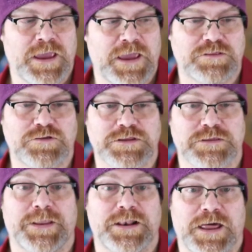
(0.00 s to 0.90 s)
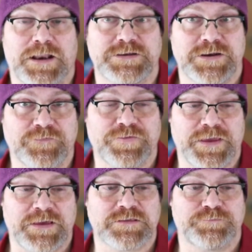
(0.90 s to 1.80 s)
It talks about a lot of different
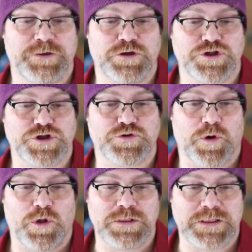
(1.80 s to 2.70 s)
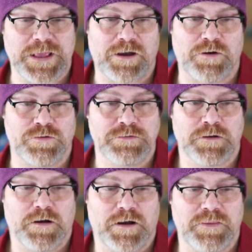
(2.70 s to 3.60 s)
things, but you scroll down
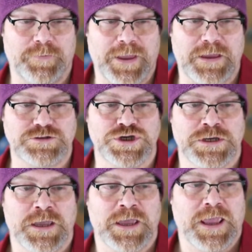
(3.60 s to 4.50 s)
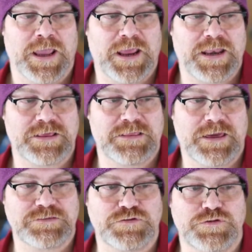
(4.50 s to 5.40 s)
on the page and it
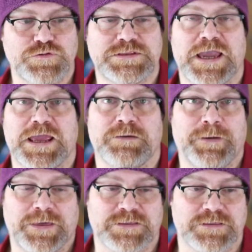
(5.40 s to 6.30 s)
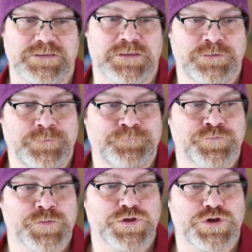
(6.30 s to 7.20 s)
takes you to databases.
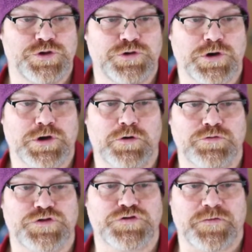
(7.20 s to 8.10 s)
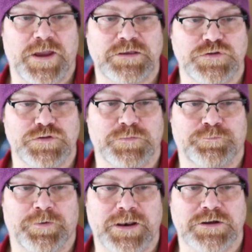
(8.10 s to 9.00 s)
So you could go straight to the
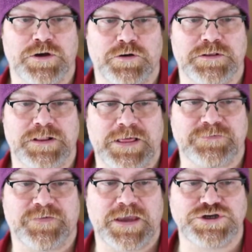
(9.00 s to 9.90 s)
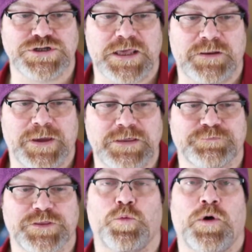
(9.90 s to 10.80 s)
product code classification
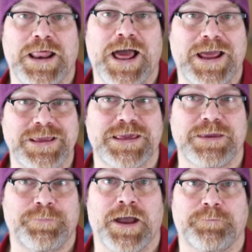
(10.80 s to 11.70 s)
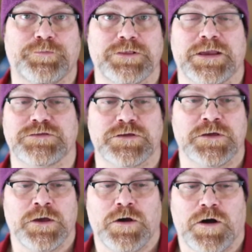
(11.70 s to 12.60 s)
database, but the one I keep hyperlinked
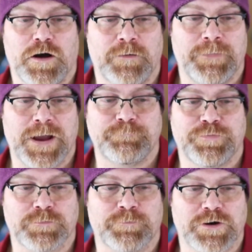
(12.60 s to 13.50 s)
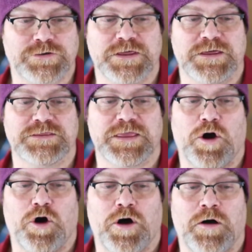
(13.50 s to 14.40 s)
on my bookmarks is
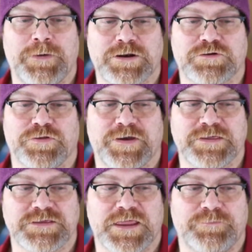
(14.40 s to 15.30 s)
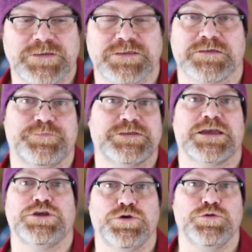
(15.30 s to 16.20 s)
the all medical device databases, because
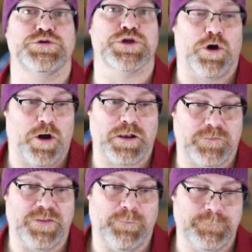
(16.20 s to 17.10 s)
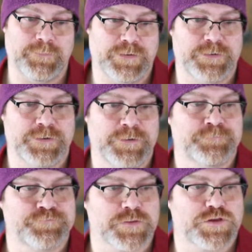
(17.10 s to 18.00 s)
I use all of them.
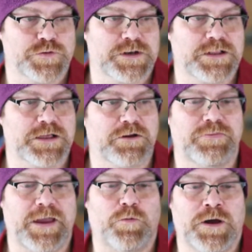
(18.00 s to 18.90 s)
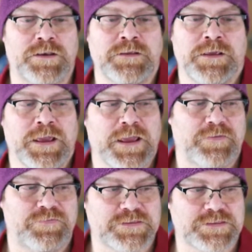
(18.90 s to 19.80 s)
So we're going to click on that one.
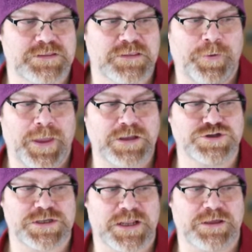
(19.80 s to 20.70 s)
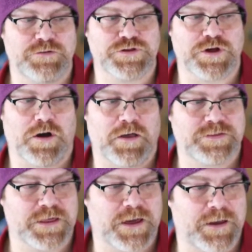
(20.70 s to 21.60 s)
And this is the page that I use all
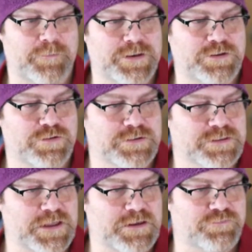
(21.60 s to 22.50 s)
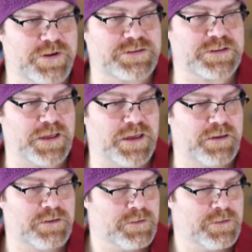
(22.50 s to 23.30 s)
the time. And you can see recently,